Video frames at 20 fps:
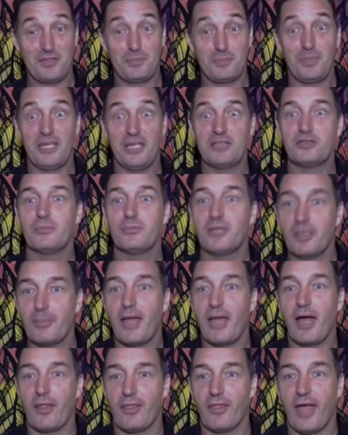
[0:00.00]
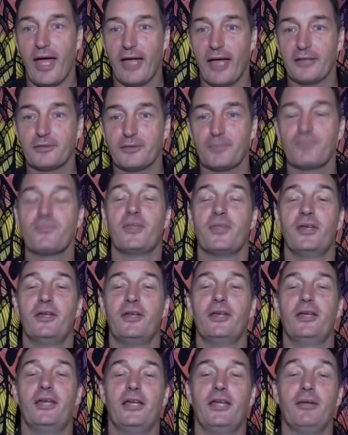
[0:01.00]
speak to me about
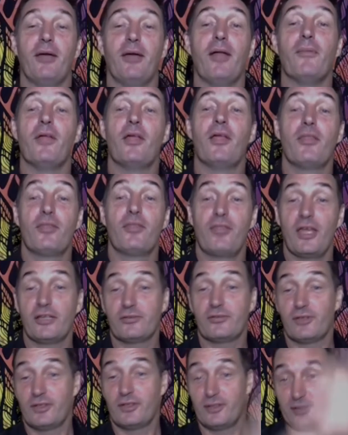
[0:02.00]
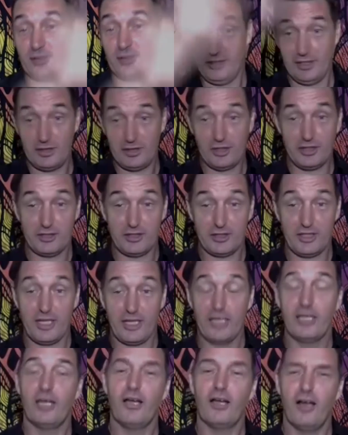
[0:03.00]
that. Anyway, thanks for listening
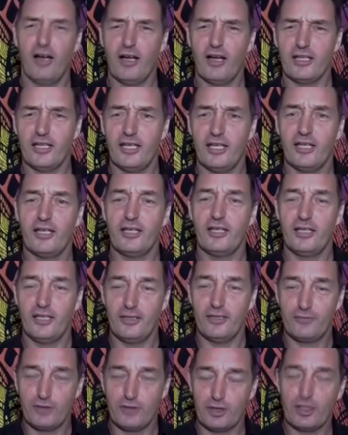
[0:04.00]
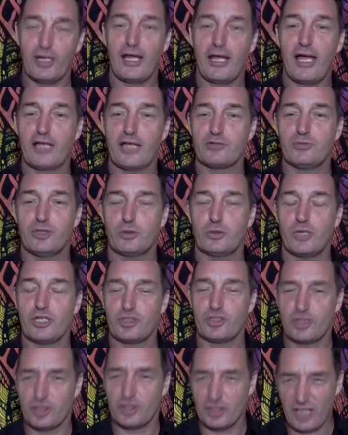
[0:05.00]
today. Oh yeah, if you're going to ask me
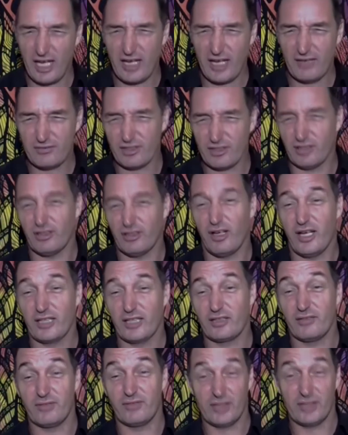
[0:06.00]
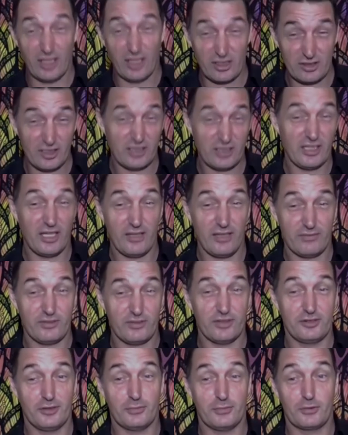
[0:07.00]
questions, you have to like the videos and you
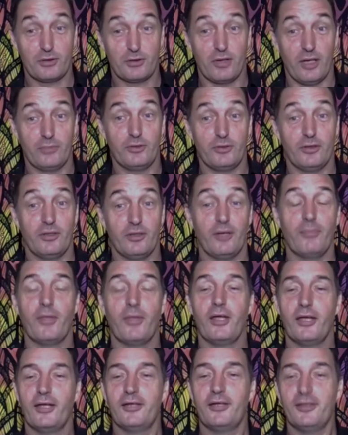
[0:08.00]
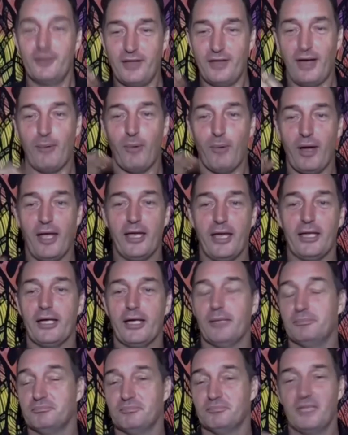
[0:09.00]
have to subscribe to them. That
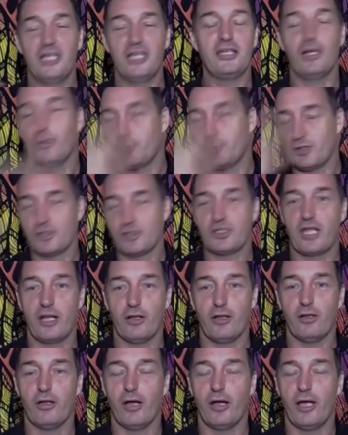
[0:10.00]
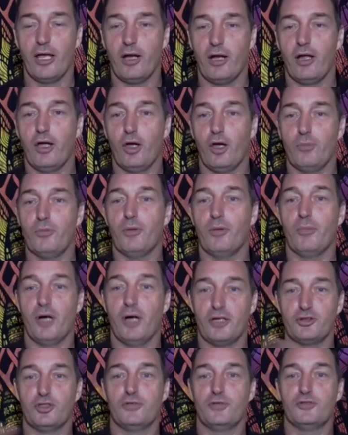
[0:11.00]
way, it helps the channel a lot, and I hope that
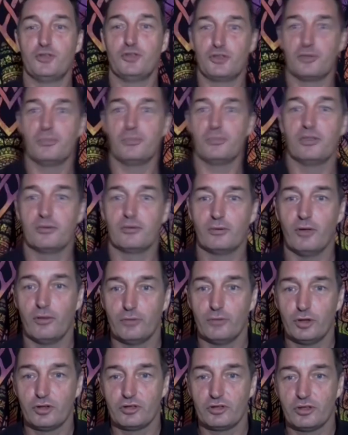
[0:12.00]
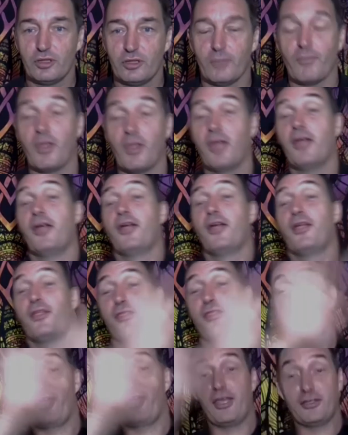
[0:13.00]
my services can be of use to you.
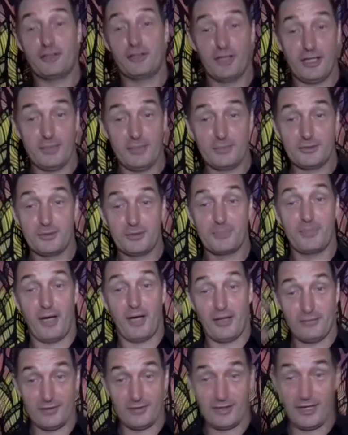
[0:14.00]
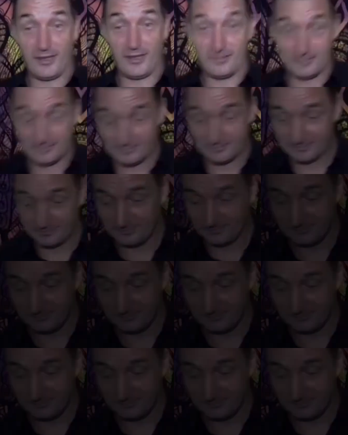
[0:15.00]
Thanks heaps. Bye for now.